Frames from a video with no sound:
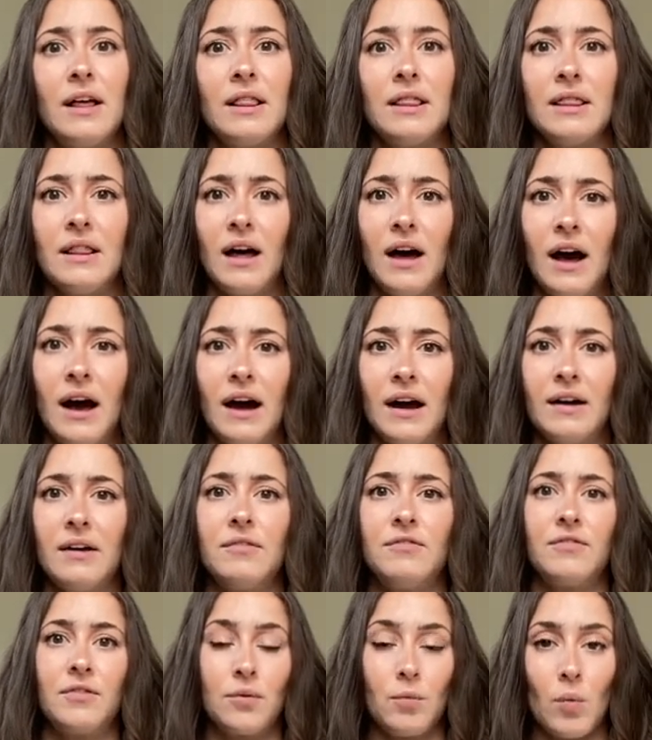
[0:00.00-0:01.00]
a
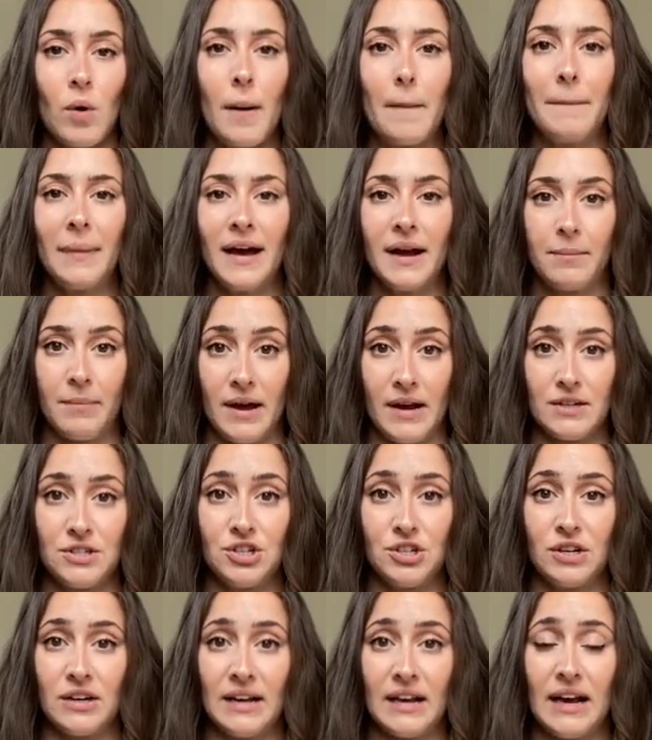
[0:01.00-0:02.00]
lot for what
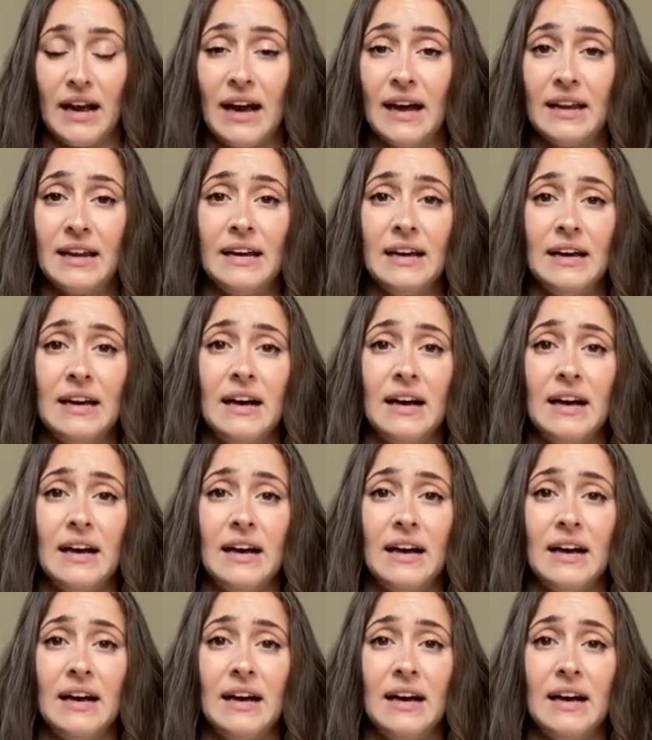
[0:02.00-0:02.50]
backpacks you're gonna get.